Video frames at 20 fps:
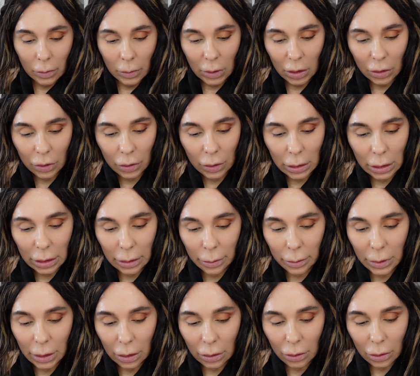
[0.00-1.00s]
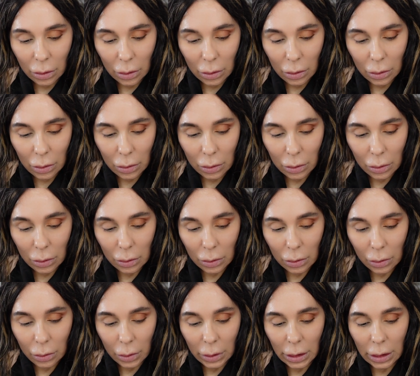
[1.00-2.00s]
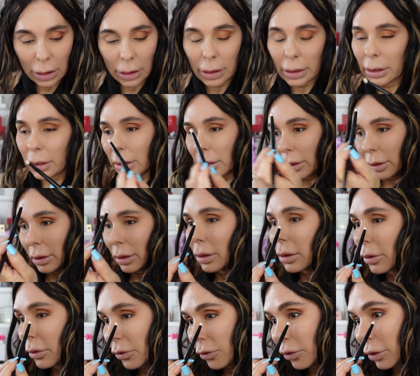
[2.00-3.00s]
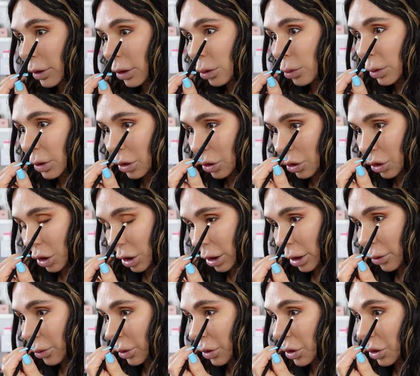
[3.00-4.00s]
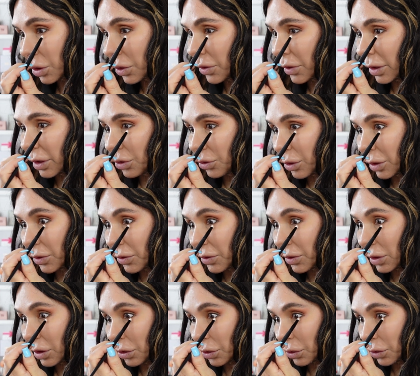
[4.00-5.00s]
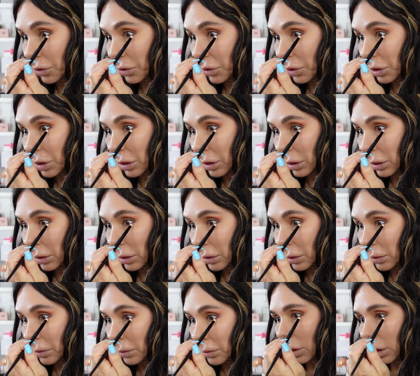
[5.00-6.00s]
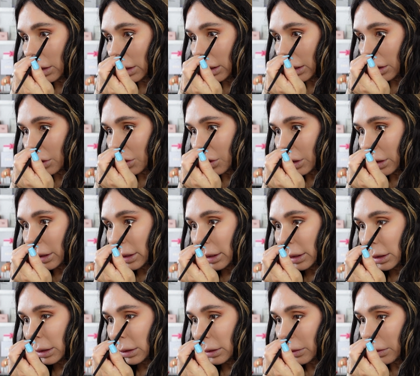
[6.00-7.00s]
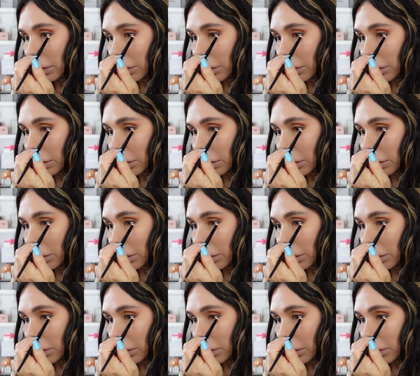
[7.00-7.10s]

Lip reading: So let me go with the following shade, which is the transition shade, and the lash line.